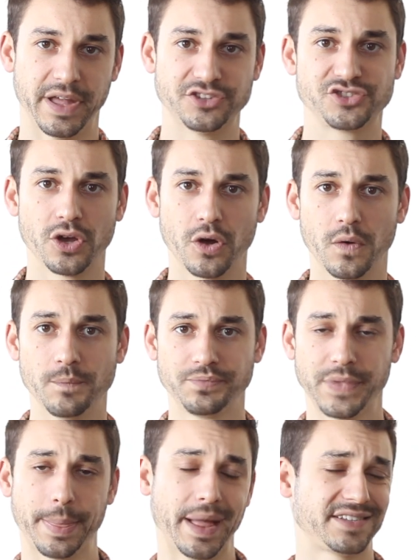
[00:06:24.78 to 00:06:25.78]
And so
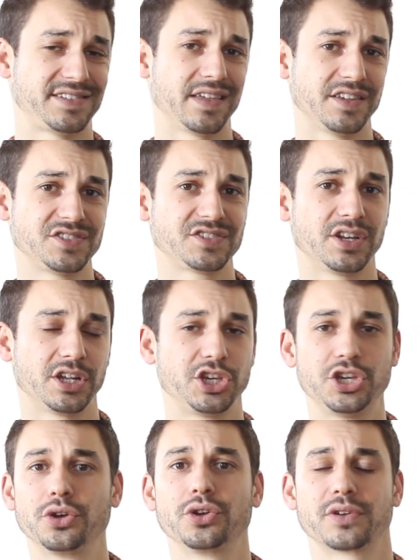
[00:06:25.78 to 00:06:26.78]
I'm not saying this is going to
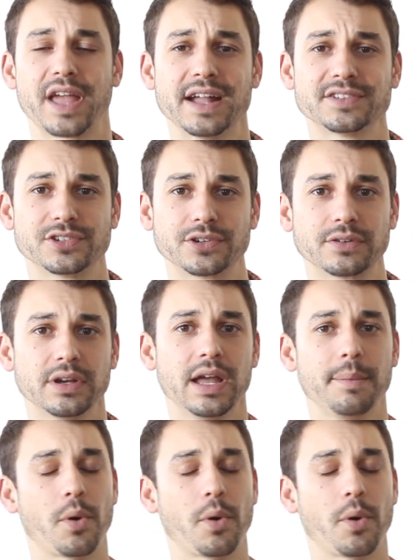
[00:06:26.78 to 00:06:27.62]
cure your cancer,